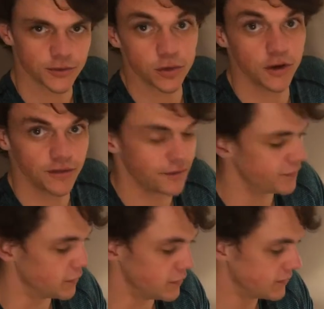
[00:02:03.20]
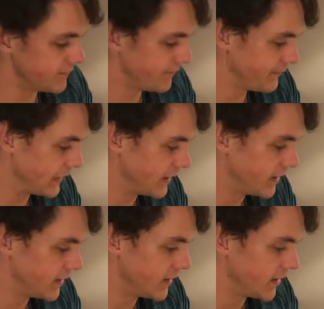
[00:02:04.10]
all over the floor,
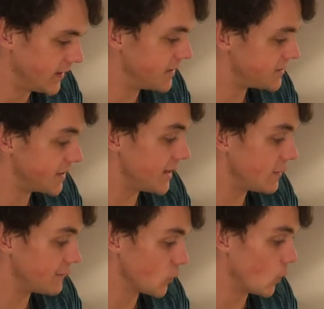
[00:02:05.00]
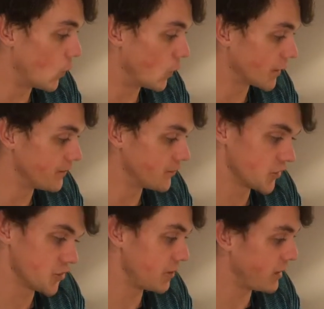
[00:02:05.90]
and then set out for a walk,
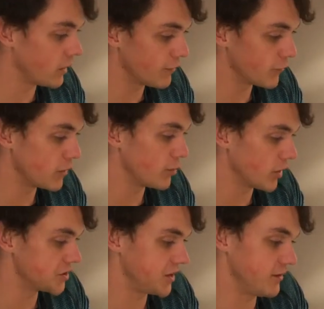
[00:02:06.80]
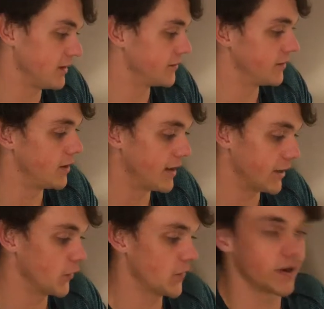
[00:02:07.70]
tripping over a brush he'd left
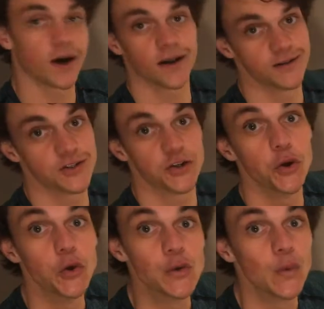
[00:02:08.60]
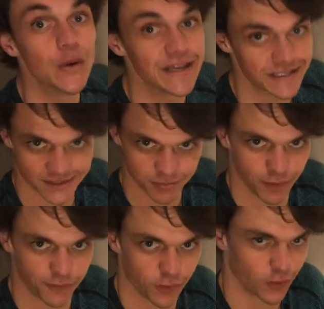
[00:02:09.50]
lying on the garden 2 weeks
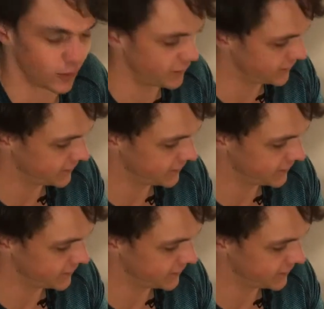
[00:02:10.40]
before.